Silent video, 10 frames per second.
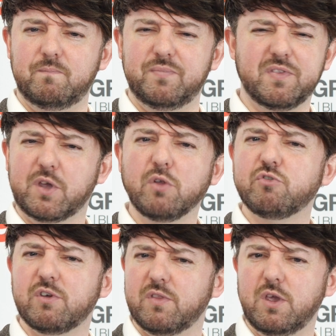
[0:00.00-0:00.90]
the
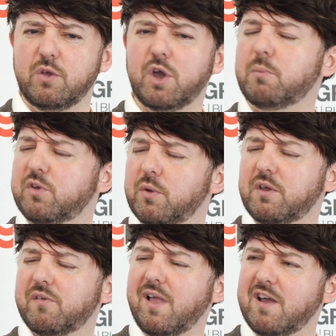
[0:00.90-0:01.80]
country that you can come to and
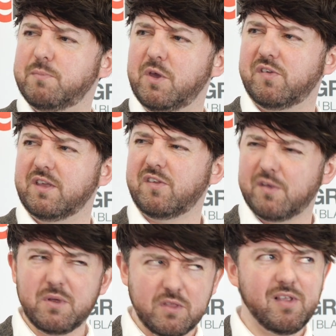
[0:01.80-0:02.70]
there's live music.
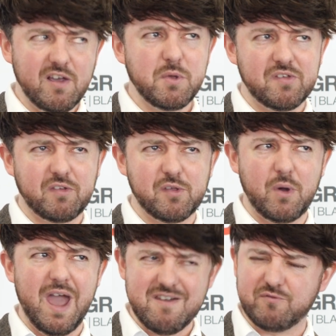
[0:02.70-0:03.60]
There's live music
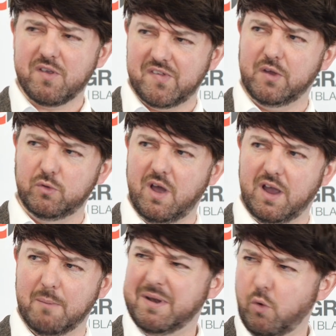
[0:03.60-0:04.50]
somewhere every single
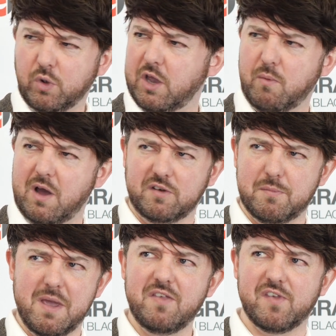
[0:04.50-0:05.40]
night. I mean, all year round.
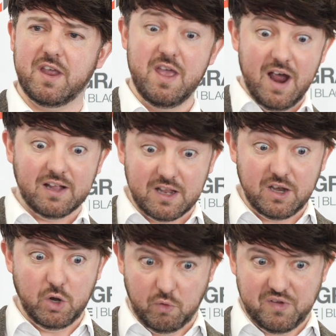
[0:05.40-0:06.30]
It's amazing. And then,
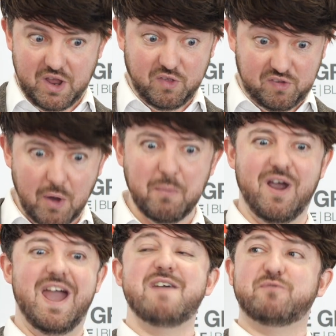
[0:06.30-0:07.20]
you know, in the
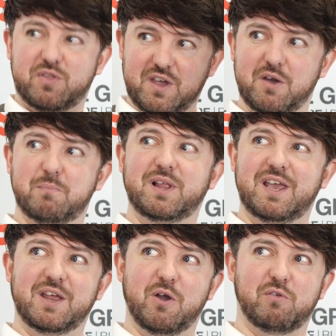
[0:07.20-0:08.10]
summer, everything
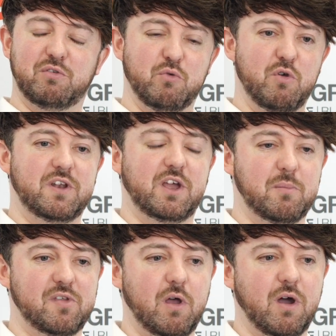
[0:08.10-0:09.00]
completely goes to the roof and it
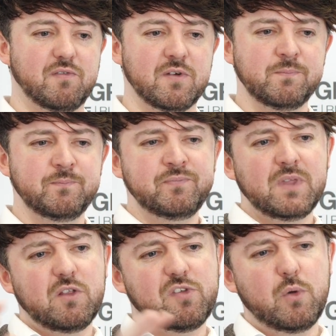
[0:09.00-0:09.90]
comes alive.
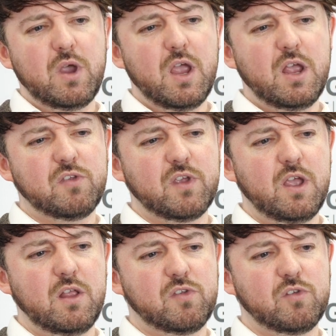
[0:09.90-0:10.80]
And so
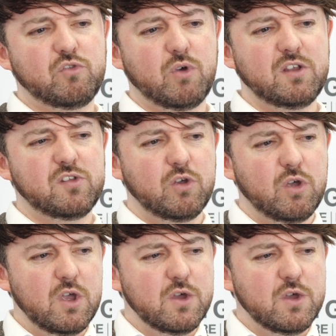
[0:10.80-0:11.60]
it's trying to